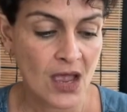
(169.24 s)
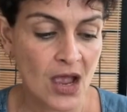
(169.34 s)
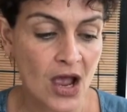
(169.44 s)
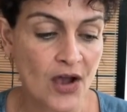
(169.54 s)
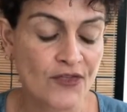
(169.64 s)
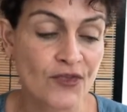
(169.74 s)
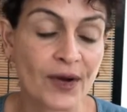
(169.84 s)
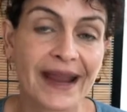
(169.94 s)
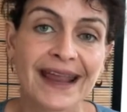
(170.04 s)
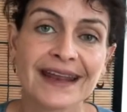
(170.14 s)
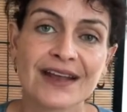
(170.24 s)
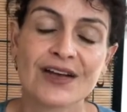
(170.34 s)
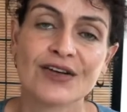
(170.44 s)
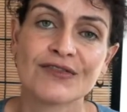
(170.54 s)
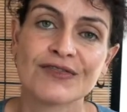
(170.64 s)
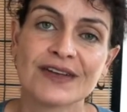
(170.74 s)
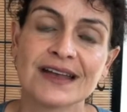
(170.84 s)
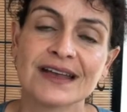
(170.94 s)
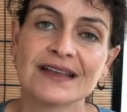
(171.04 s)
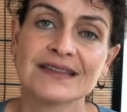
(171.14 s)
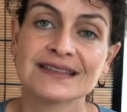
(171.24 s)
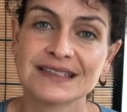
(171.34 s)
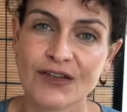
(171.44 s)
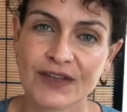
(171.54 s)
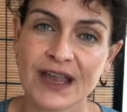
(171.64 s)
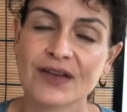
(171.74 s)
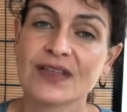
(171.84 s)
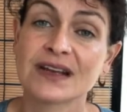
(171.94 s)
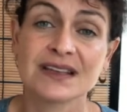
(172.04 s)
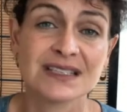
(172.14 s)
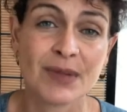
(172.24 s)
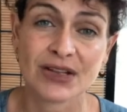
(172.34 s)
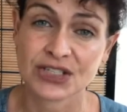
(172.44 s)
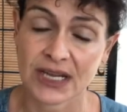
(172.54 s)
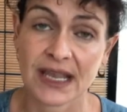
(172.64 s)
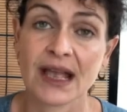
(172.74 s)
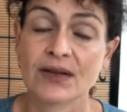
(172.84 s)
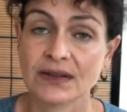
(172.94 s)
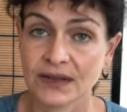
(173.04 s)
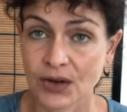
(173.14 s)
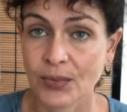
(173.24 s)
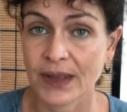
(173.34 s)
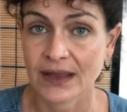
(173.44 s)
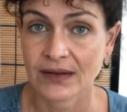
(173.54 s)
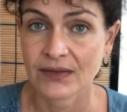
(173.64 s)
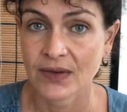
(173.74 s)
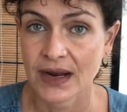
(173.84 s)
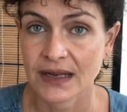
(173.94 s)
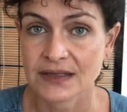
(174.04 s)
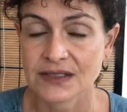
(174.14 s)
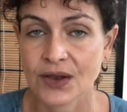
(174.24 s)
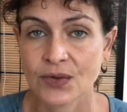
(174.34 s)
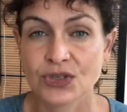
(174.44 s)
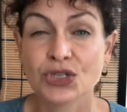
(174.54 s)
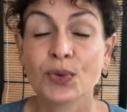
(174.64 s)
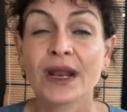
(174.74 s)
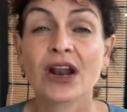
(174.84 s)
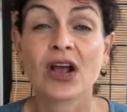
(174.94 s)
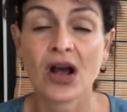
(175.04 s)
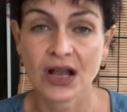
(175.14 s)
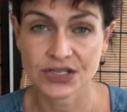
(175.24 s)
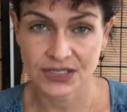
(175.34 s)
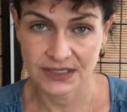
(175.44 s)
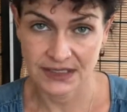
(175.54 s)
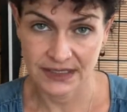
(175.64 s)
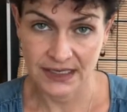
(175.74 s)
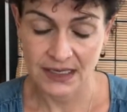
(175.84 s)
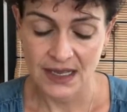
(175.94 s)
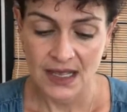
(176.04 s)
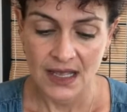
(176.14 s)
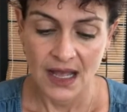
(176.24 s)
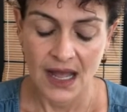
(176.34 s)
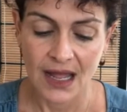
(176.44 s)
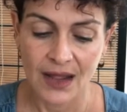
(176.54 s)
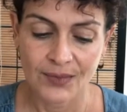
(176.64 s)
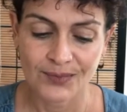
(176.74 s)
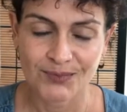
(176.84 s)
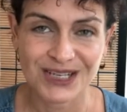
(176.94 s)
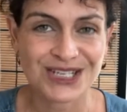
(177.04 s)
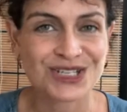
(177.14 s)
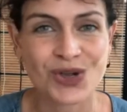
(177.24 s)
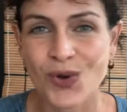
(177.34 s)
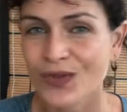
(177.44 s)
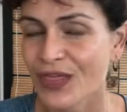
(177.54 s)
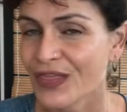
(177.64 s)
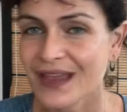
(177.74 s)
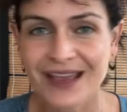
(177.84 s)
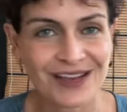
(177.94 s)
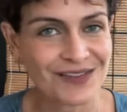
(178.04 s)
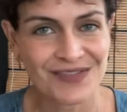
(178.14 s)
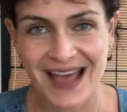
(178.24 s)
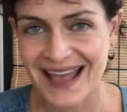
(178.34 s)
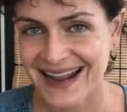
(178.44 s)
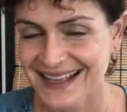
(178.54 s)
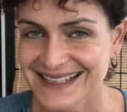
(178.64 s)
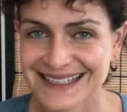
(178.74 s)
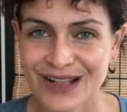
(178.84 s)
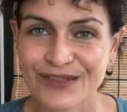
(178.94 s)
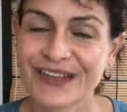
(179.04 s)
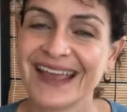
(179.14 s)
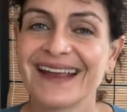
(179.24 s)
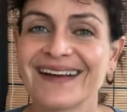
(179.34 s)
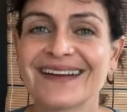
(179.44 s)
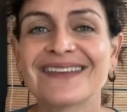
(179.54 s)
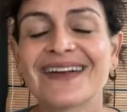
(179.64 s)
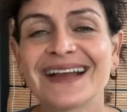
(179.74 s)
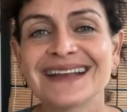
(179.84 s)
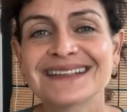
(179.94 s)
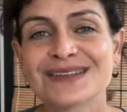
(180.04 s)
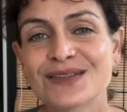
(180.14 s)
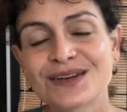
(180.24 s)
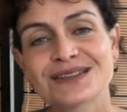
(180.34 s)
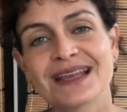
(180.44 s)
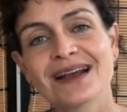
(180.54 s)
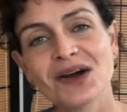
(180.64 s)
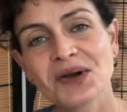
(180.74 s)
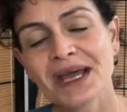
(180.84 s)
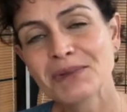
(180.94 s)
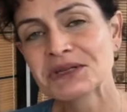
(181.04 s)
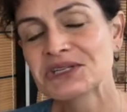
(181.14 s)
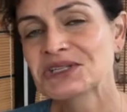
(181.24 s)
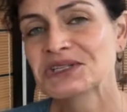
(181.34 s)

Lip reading: afraid of the self-care that is about checking out a little bit, right? So do it consciously, but don't think of that as self-care, right? So there's like, okay, I'm going to just